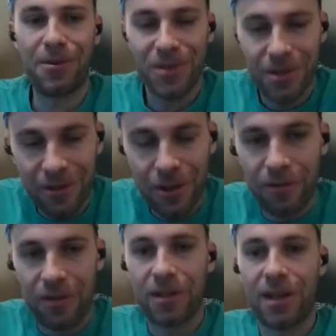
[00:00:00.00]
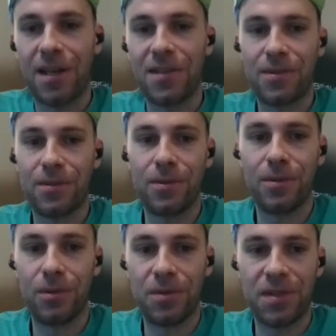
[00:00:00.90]
it was overall very nice
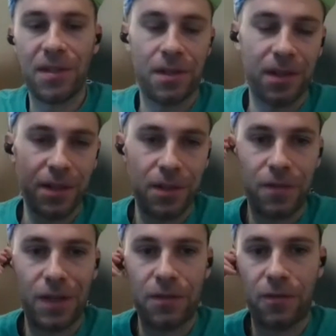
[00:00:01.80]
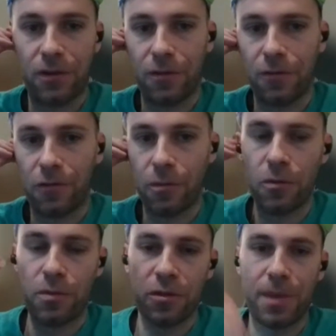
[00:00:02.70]
to to see the the things from from
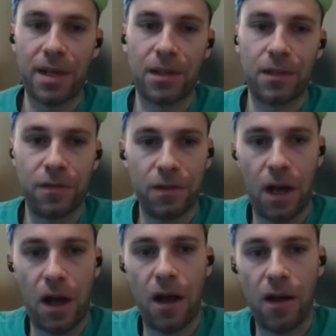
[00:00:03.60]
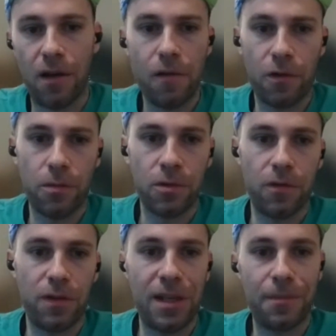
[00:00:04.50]
your perspective uh, from
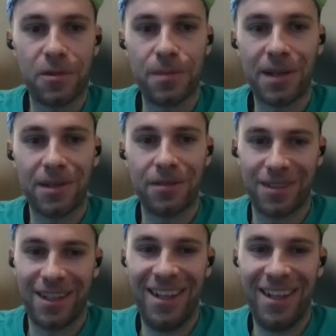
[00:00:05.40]
slovenia perspective